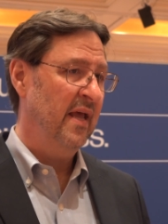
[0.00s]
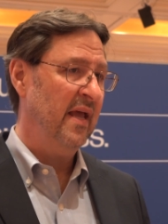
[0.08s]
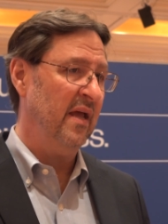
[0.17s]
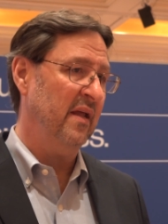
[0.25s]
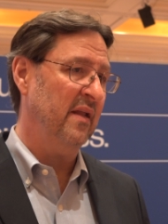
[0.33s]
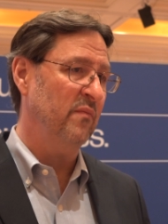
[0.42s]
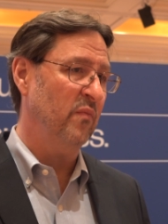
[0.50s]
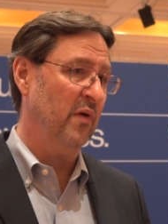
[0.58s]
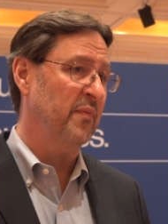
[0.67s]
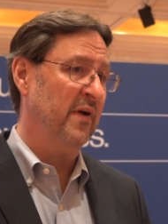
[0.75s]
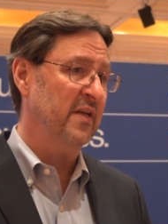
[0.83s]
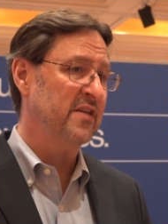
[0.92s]
and we're
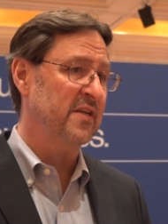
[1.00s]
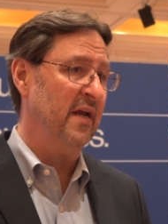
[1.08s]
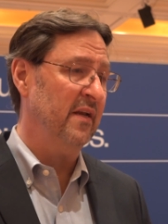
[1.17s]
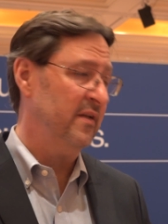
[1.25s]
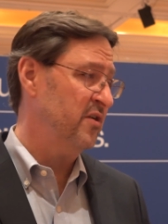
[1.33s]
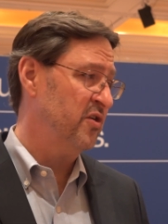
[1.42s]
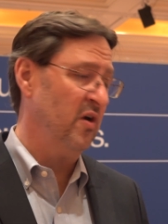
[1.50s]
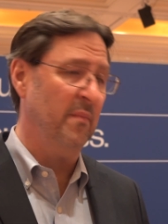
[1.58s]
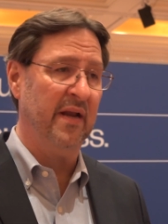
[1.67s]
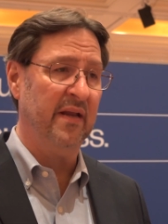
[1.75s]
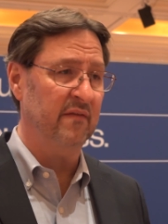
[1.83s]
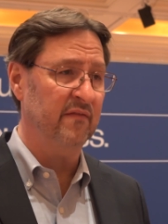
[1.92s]
pretty excited to show
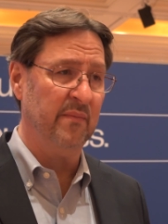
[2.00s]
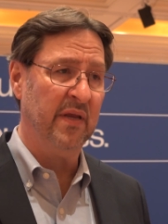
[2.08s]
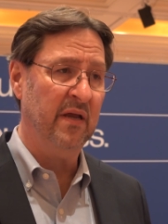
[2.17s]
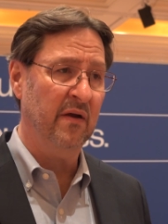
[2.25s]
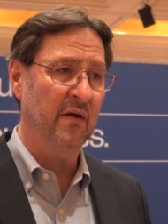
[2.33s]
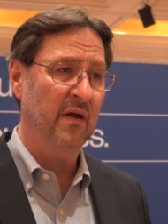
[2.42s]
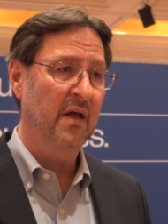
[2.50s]
many of them here